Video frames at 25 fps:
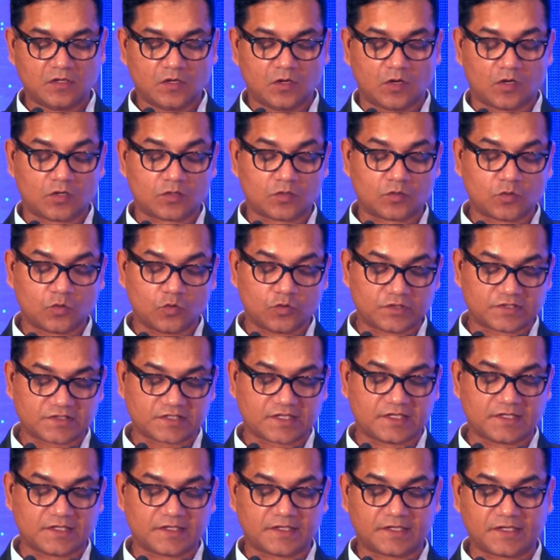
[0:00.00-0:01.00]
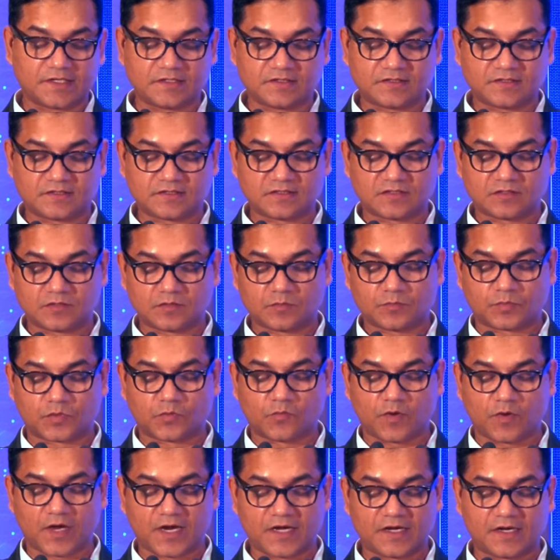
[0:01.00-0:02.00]
on course contents,
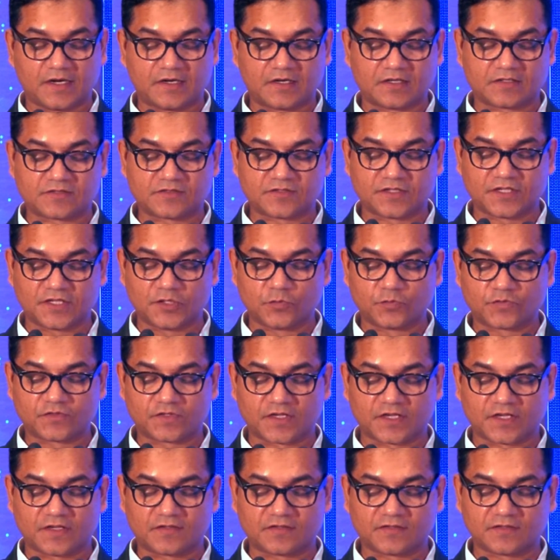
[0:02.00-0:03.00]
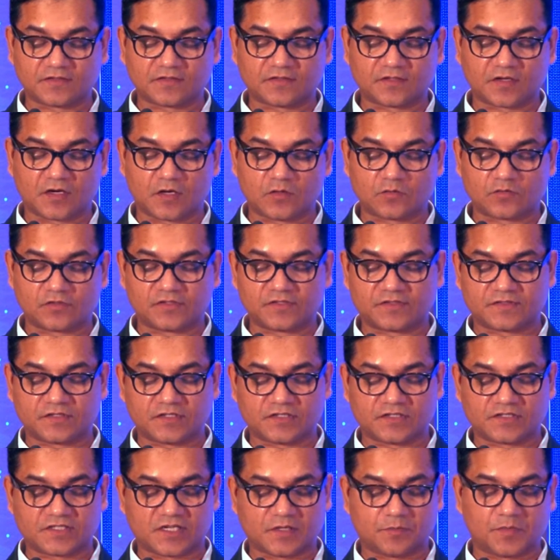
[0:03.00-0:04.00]
provide industry use cases around
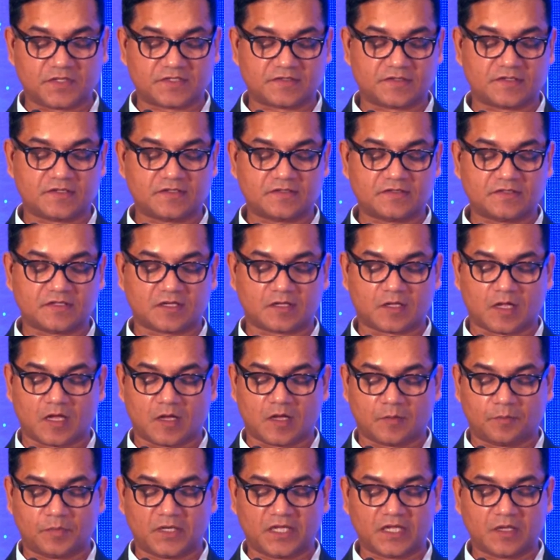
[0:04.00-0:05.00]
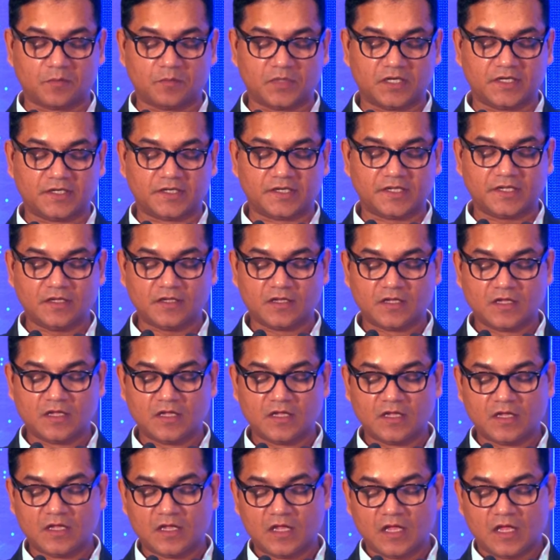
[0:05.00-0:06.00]
research and business applicability.
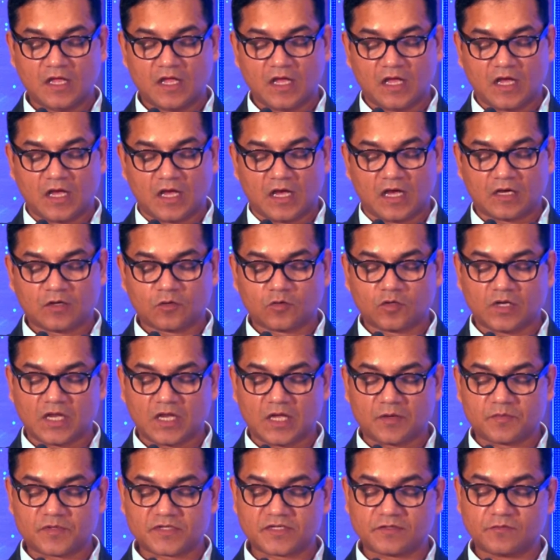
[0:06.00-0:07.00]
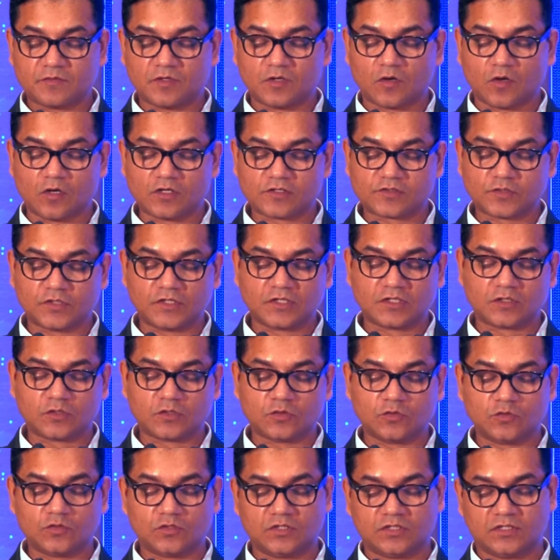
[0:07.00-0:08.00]
Our collaboration will also
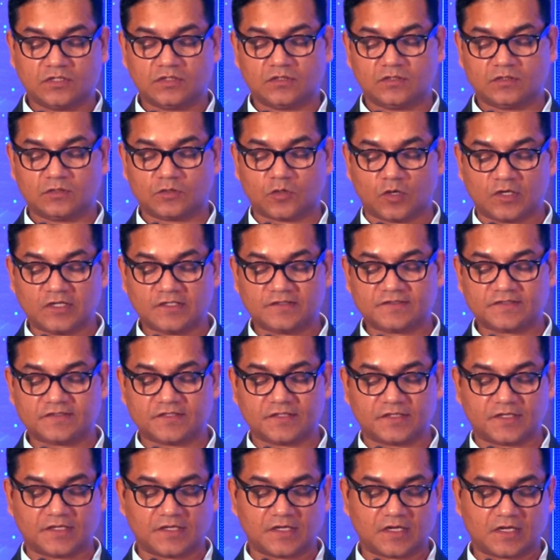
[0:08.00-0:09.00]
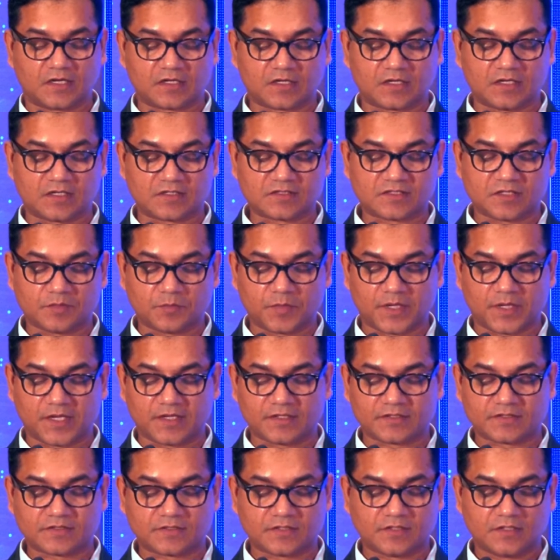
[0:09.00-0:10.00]
include Knowledge City, a
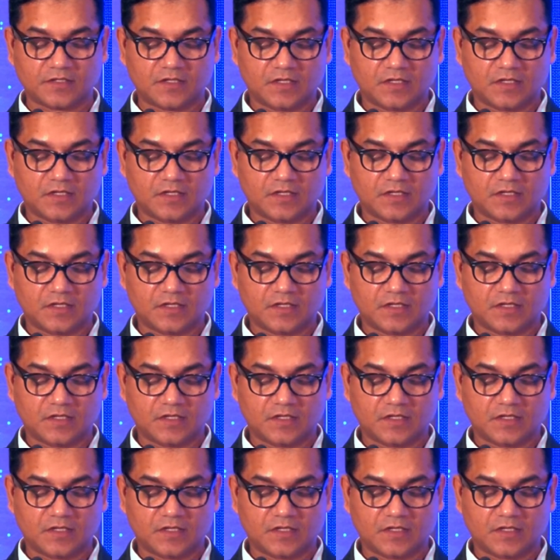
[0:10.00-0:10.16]
cluster-based